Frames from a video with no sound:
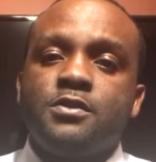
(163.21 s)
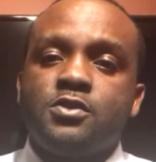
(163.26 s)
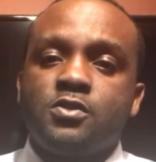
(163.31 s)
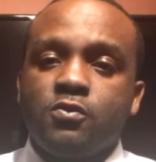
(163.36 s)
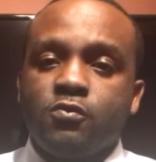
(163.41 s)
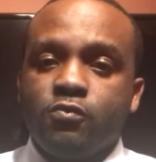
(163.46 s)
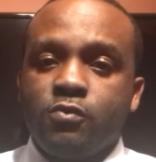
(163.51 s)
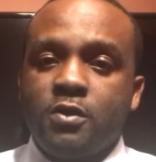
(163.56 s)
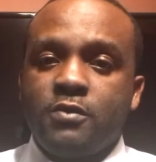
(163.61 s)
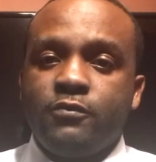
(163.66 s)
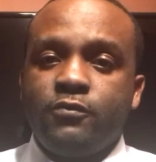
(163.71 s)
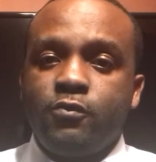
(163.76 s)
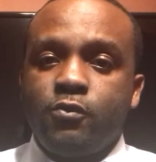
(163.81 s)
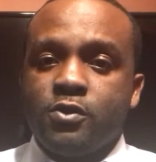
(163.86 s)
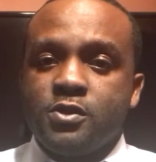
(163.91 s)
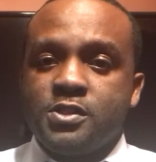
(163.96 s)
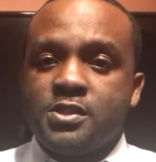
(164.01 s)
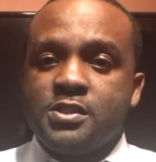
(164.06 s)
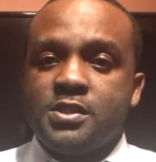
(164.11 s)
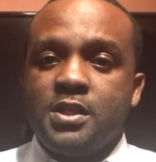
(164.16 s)
to run
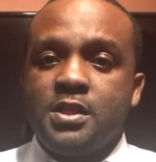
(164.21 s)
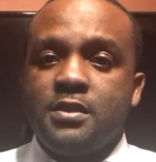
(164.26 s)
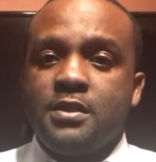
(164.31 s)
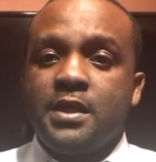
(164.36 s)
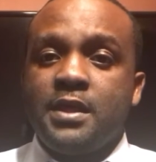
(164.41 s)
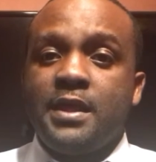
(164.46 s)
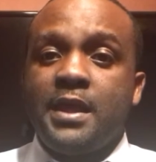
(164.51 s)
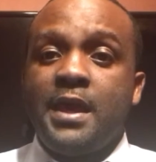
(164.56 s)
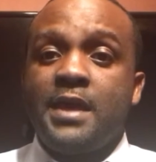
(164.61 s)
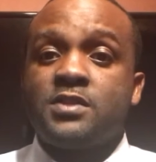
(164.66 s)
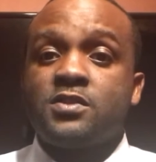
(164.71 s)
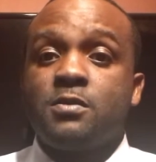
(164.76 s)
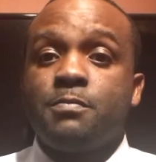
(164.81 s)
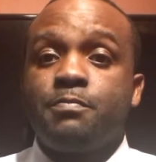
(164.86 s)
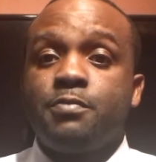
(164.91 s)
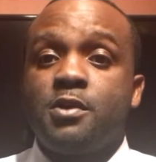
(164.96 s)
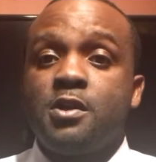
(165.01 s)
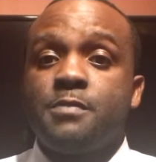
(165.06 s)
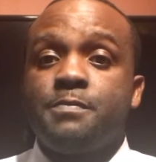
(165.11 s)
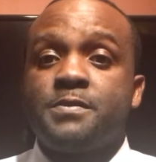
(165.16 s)
for a seat that has a
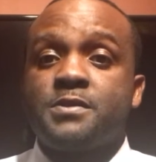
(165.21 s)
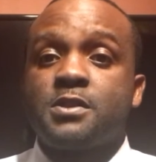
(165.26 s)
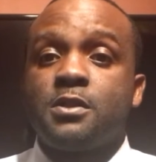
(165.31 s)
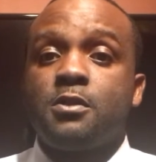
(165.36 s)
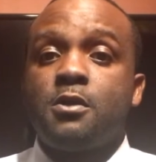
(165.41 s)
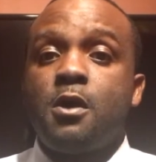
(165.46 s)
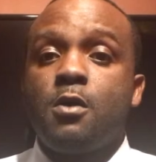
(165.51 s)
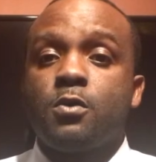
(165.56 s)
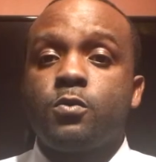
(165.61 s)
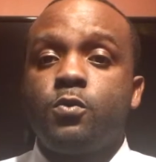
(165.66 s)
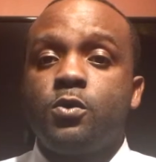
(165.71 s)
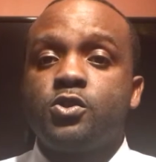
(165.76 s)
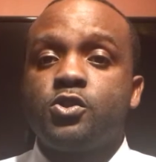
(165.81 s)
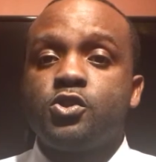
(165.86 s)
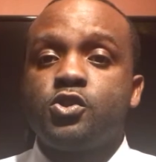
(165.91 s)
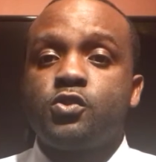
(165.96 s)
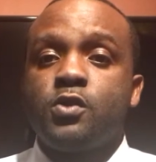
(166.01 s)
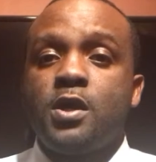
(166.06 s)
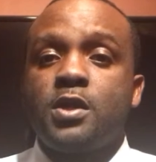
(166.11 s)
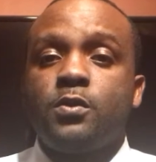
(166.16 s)
purpose along with what
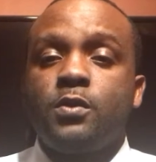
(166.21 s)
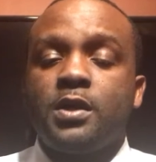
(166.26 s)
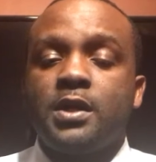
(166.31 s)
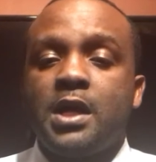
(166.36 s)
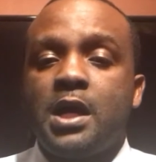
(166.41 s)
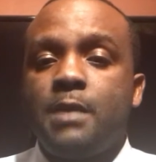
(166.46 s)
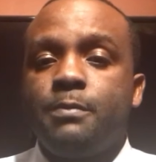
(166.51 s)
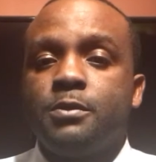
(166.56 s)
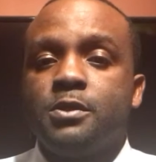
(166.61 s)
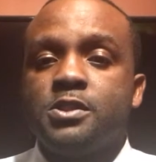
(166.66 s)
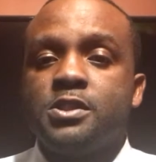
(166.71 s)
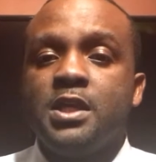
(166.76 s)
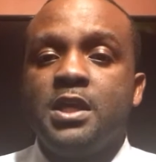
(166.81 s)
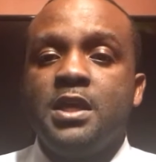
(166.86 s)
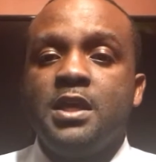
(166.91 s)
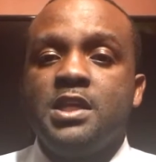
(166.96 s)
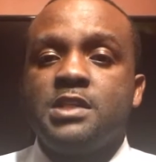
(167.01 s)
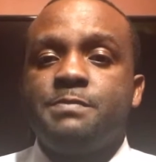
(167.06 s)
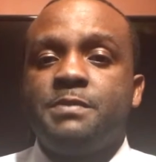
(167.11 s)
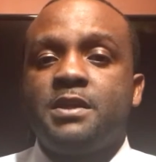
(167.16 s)
you're trying to accomplish
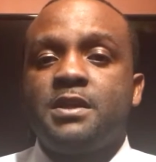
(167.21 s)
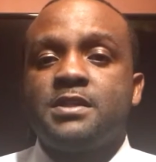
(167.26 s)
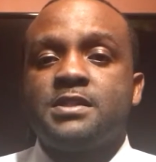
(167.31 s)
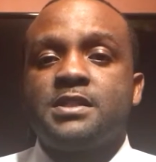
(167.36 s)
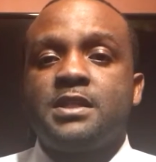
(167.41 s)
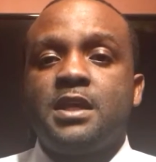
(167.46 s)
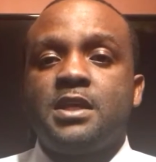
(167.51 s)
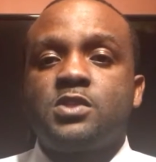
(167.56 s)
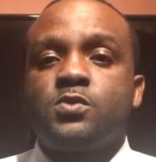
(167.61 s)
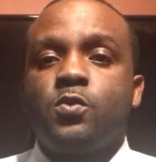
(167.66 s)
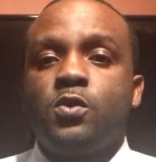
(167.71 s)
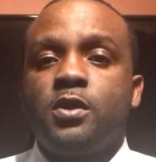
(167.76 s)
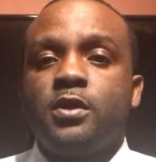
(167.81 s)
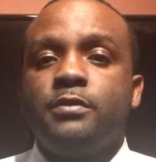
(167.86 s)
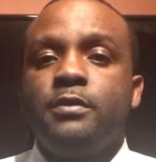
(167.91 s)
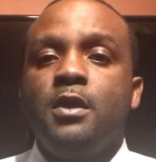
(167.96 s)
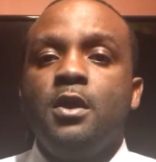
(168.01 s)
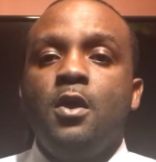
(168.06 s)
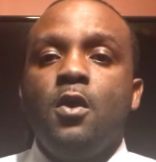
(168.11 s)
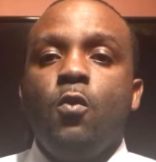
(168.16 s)
is because guess what?